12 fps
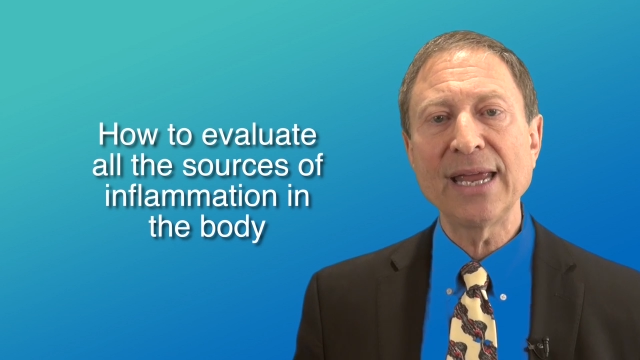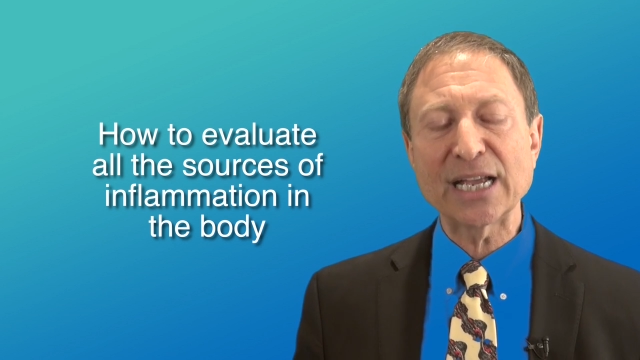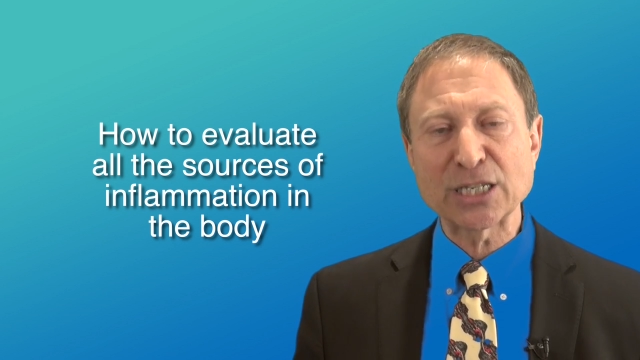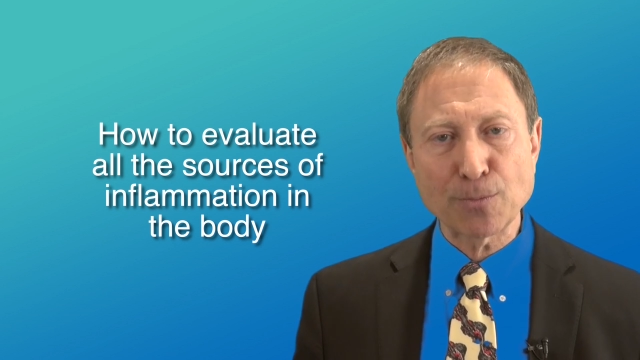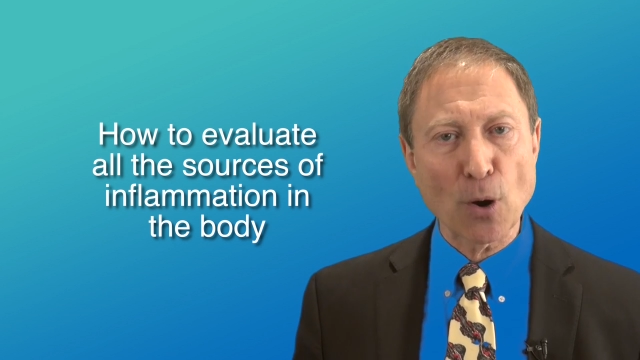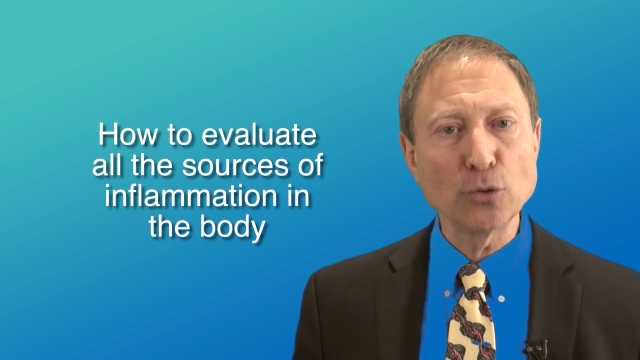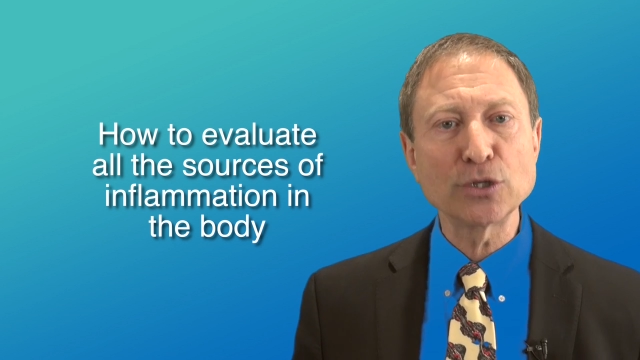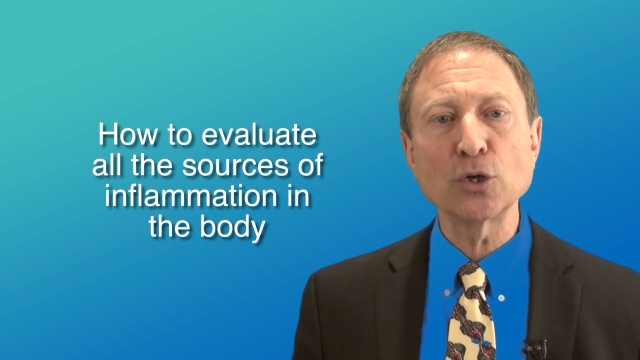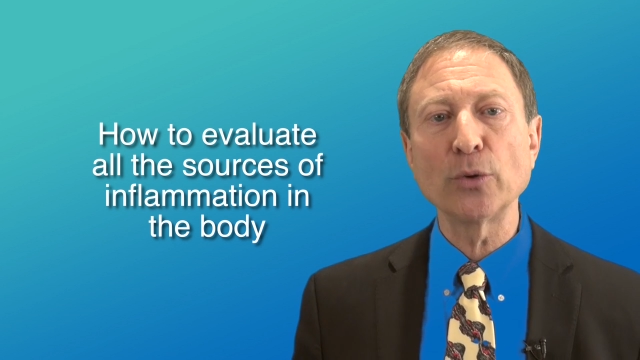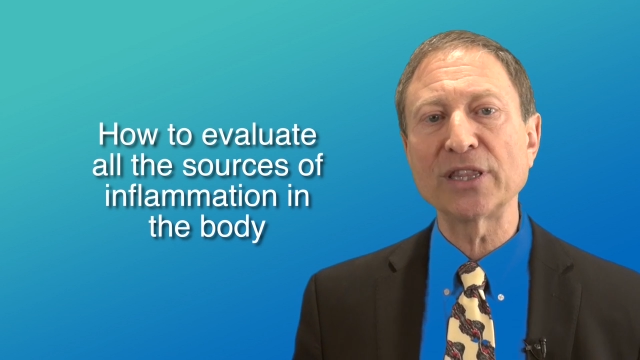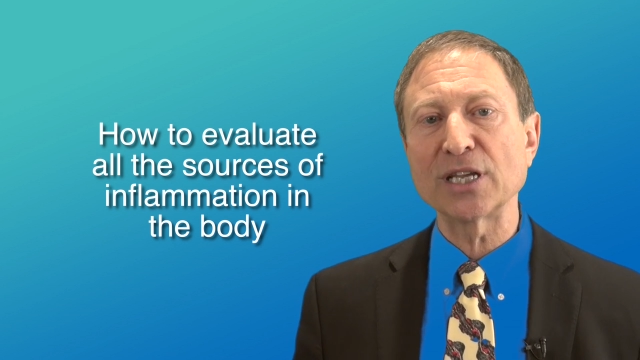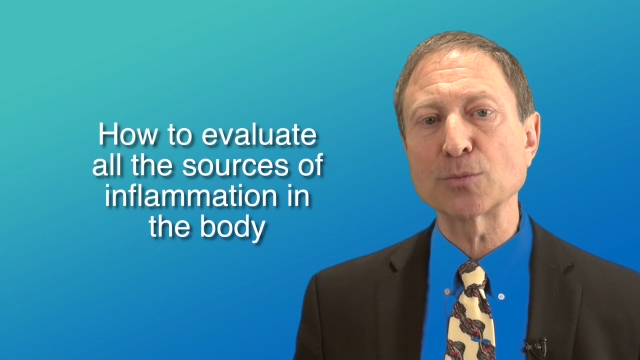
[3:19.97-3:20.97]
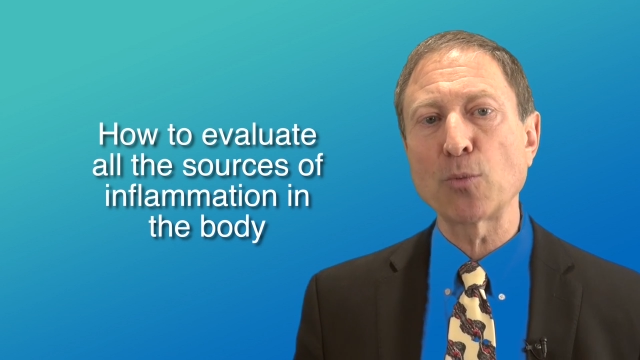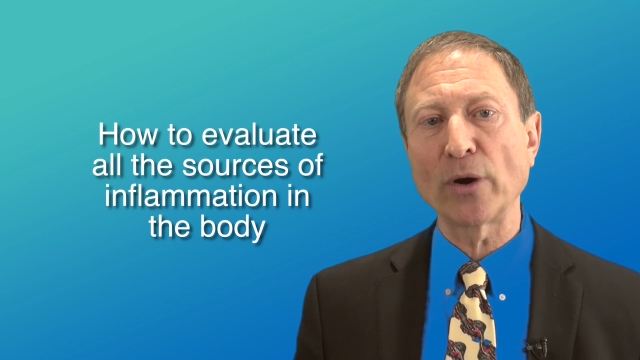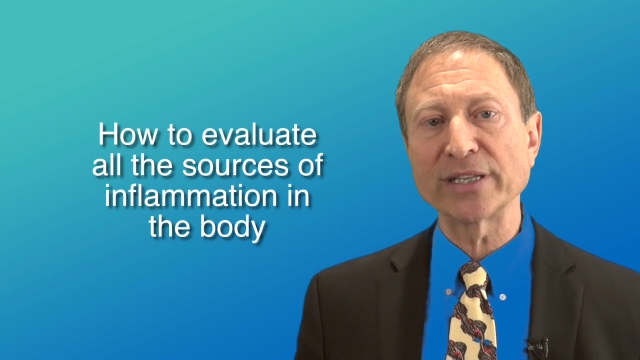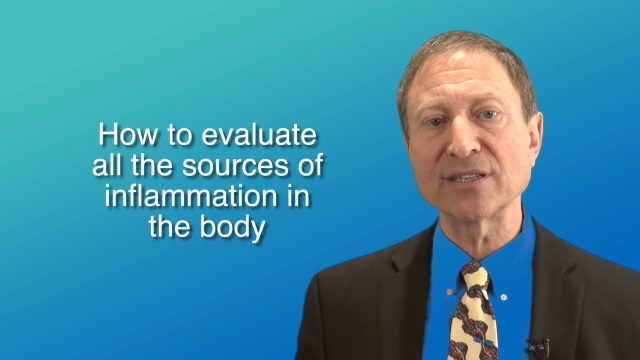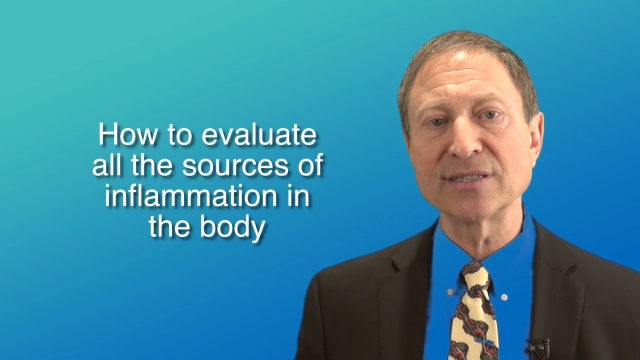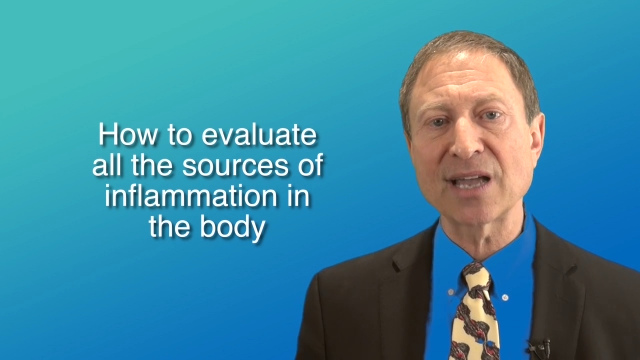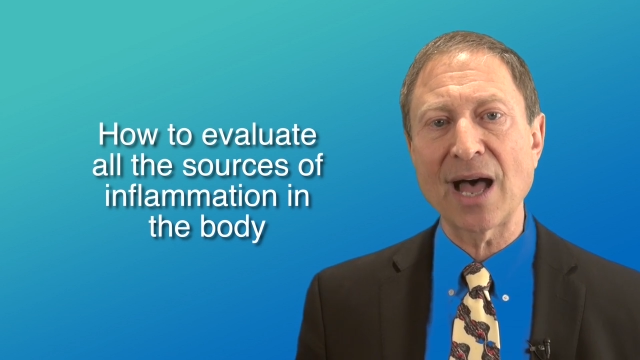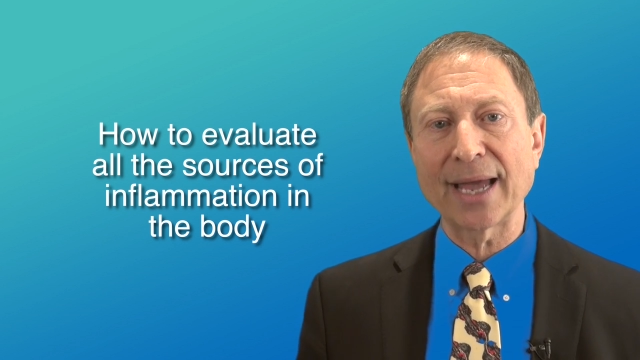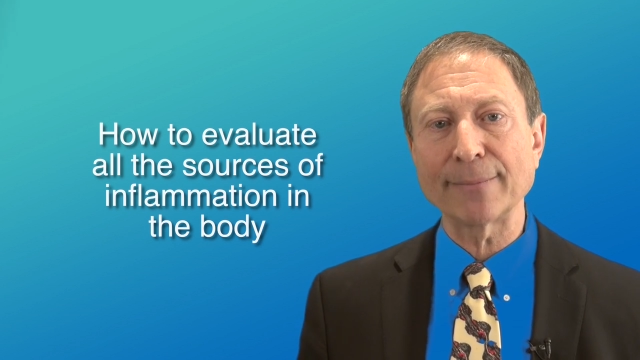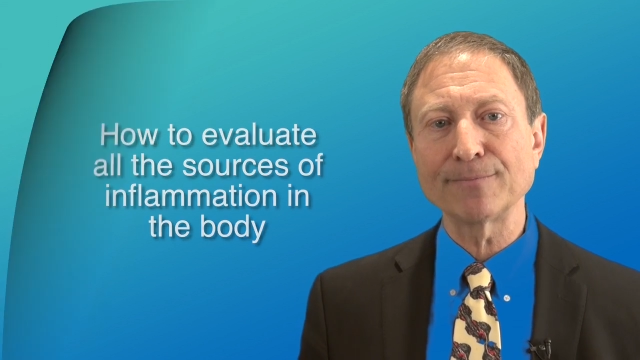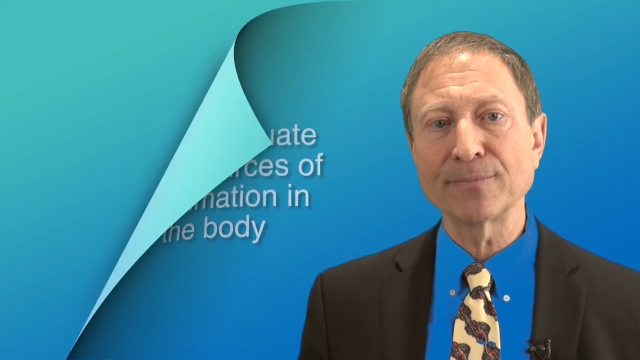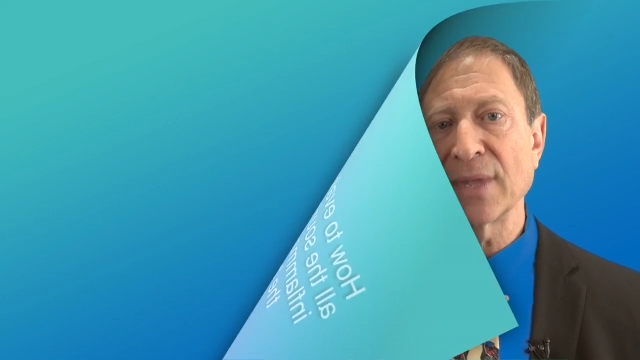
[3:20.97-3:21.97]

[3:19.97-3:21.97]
exposed to at this point in time.